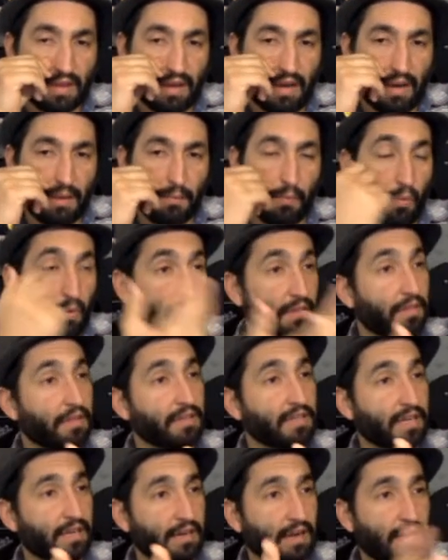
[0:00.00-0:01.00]
one of the
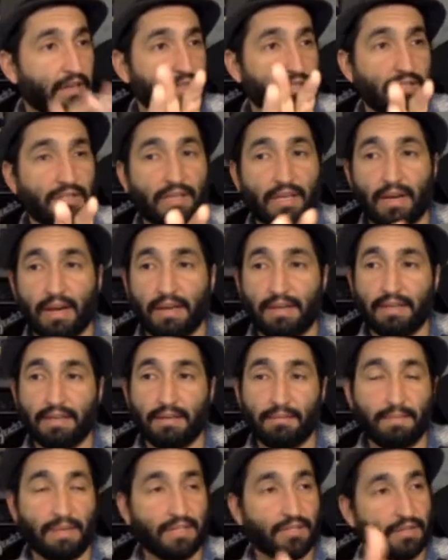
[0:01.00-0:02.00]
technologies that I did
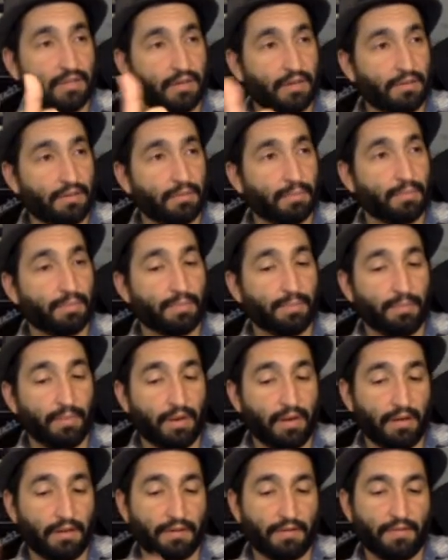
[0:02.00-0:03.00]
mention on the
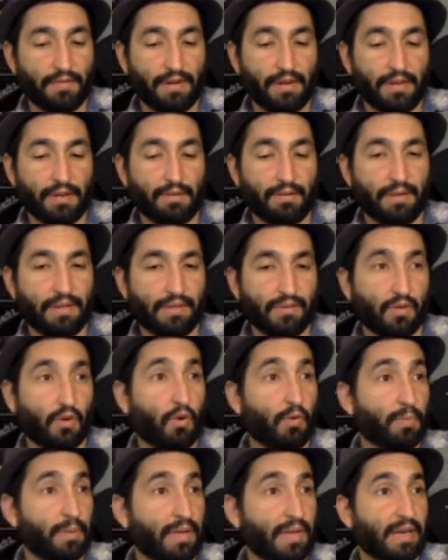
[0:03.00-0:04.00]
other video is
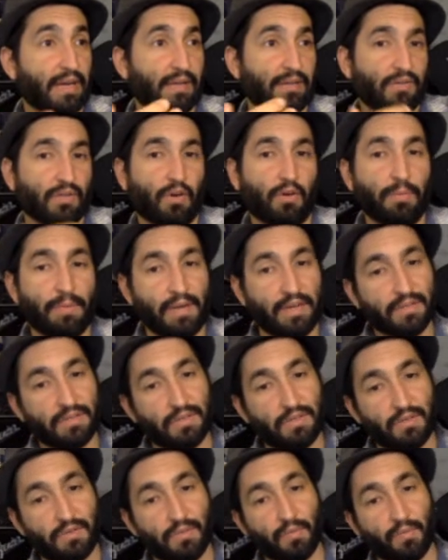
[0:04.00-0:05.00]
OBS. OBS
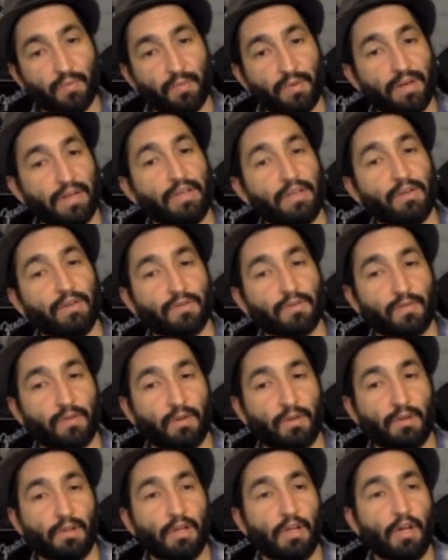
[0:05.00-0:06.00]
is really useful
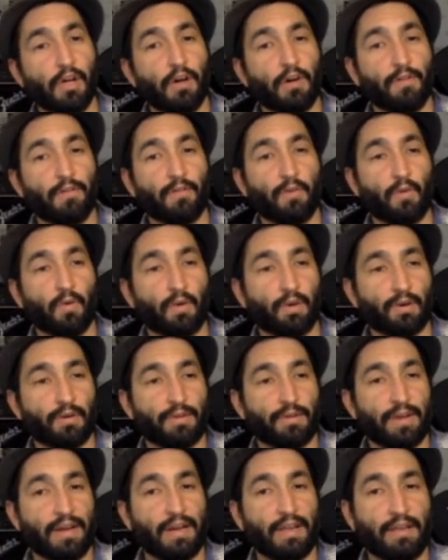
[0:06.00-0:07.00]
for
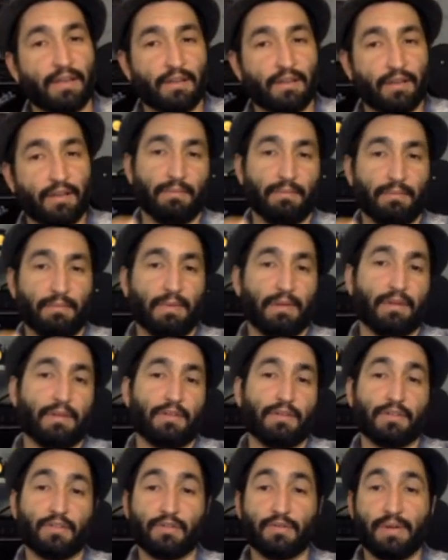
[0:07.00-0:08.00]
creating the
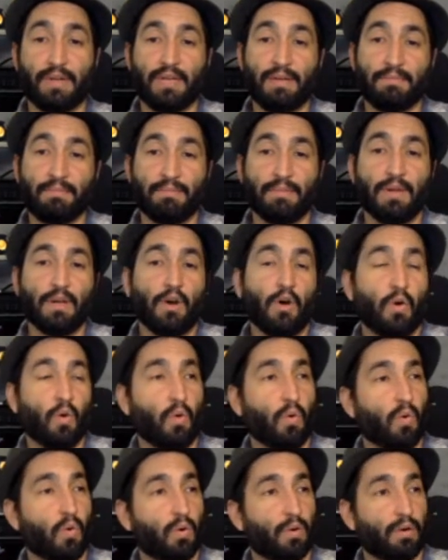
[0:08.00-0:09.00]
stream,
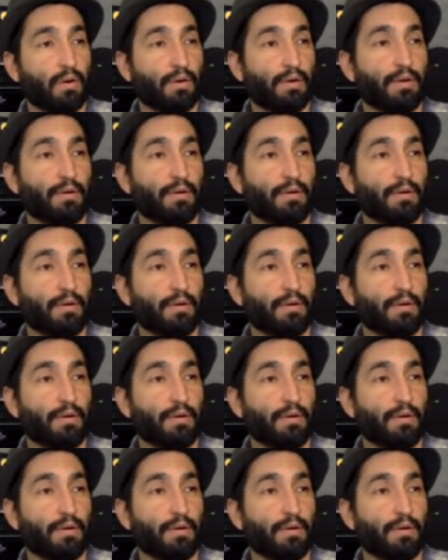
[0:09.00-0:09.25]
or